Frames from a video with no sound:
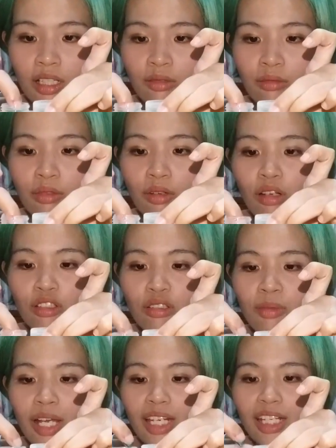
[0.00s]
It would
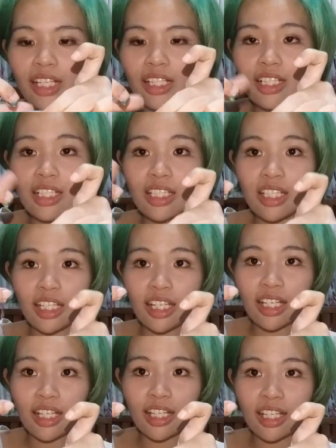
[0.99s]
automatically stick
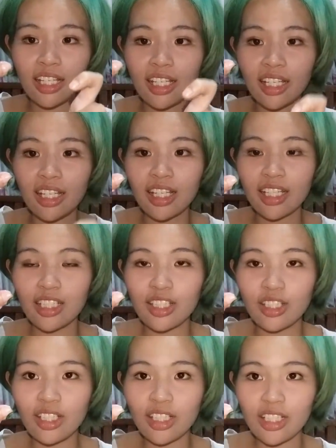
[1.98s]

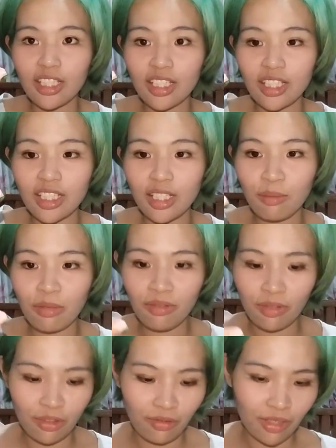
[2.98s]
to the tip
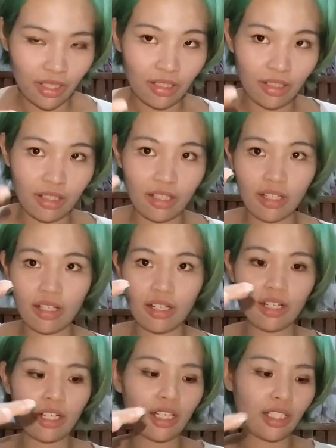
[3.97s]
of your finger.
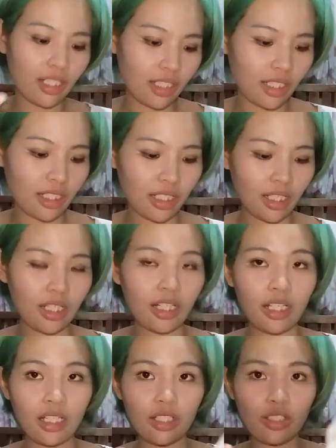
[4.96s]
Alright, and then
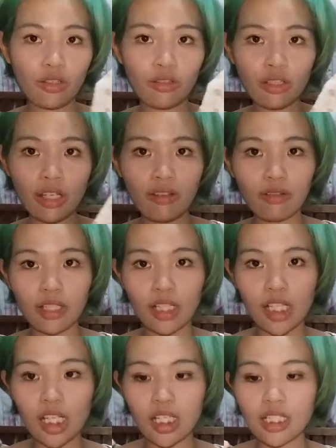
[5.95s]
you should also have a
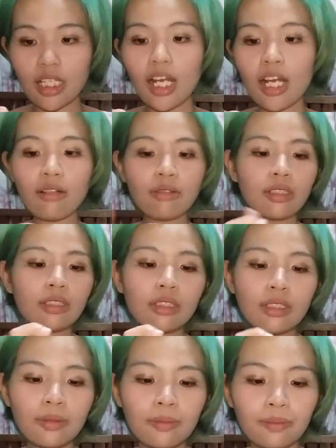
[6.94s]
clean
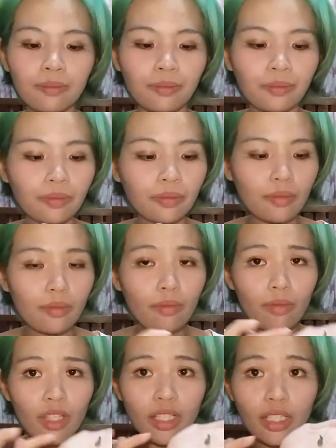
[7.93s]
towel,
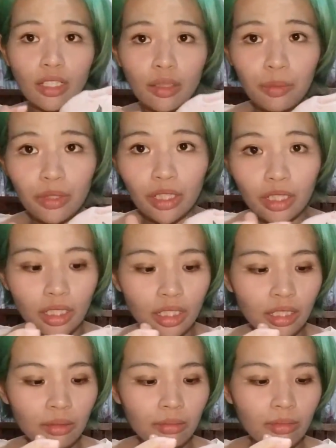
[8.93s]
and then you put it
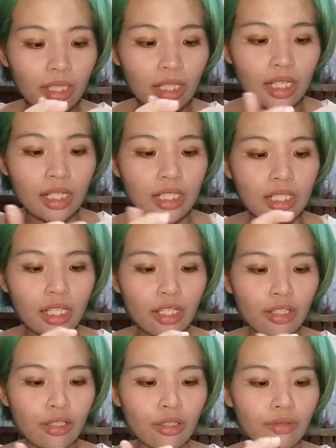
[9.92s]
in the
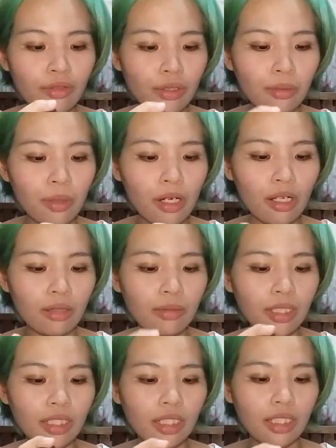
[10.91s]
center of your palm,
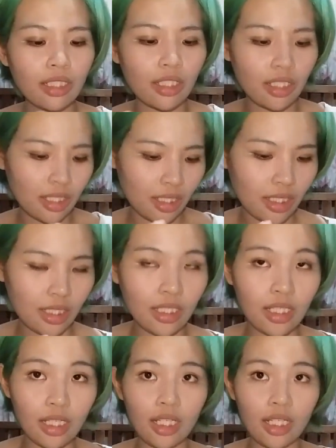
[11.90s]
and then just